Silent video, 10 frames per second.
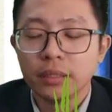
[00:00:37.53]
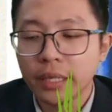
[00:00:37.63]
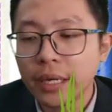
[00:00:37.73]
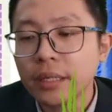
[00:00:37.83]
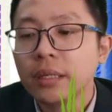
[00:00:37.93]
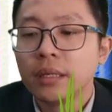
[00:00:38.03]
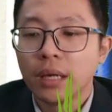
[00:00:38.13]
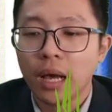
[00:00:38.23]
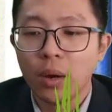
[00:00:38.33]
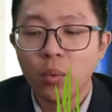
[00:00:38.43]
Then
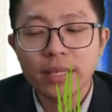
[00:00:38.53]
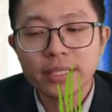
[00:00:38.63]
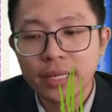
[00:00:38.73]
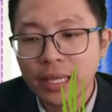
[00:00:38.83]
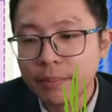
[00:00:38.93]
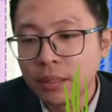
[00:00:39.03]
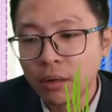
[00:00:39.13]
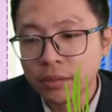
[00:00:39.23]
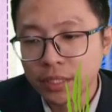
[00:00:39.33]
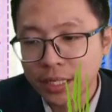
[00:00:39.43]
once I label
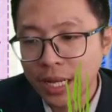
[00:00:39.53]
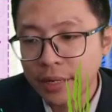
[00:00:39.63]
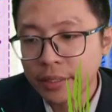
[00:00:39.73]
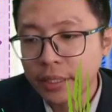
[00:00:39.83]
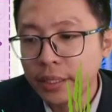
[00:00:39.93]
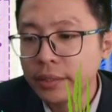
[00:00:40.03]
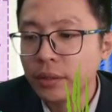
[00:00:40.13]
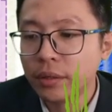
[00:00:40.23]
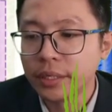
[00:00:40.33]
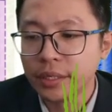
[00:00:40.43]
all the current
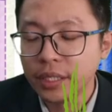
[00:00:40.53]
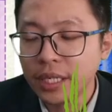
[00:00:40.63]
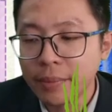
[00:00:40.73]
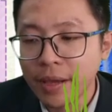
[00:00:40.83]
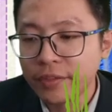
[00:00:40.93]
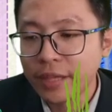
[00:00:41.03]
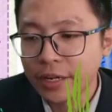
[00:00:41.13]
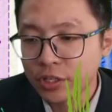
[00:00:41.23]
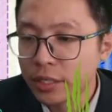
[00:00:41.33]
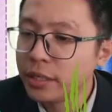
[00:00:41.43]
or the EMF
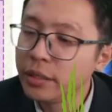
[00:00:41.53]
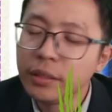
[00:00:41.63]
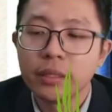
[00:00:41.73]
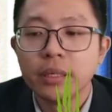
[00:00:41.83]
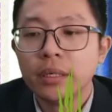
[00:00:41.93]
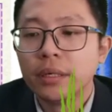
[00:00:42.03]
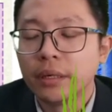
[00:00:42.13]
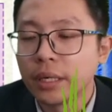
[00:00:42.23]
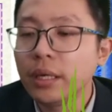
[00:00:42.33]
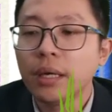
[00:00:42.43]
direction,
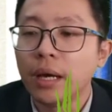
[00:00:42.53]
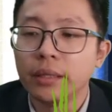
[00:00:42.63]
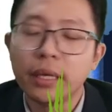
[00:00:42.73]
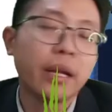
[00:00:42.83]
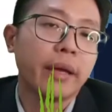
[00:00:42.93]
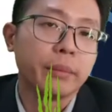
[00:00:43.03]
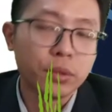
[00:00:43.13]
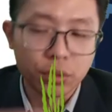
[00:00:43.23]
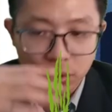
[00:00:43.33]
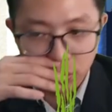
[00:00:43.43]
okay, then I'm
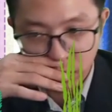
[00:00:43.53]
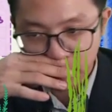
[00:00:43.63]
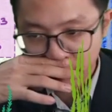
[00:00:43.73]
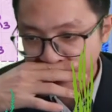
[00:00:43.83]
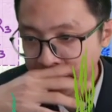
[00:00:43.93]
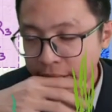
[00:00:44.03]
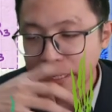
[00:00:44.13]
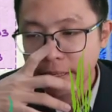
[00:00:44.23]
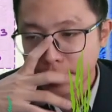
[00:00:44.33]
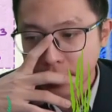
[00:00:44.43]
good to go. All
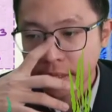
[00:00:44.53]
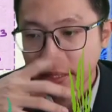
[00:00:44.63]
right.